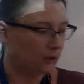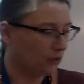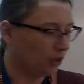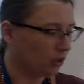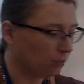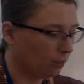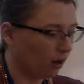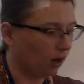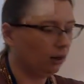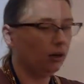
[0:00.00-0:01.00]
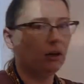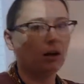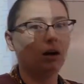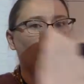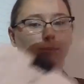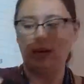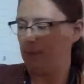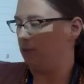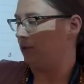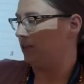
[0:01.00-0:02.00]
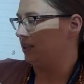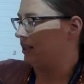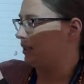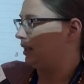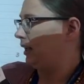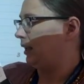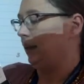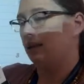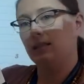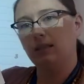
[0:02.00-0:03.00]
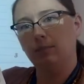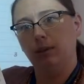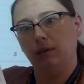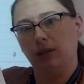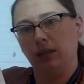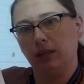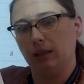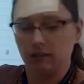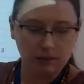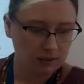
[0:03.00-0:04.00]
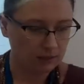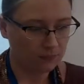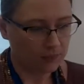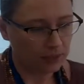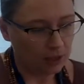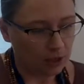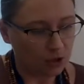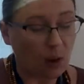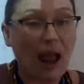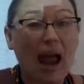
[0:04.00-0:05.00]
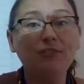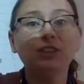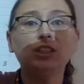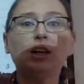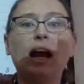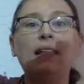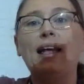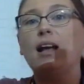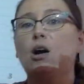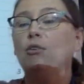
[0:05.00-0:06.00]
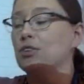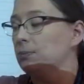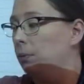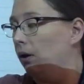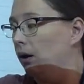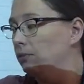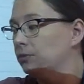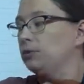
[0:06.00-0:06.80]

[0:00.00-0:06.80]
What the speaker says: I want you to go to the part on your paper where it says x components. So after I let go of this ball,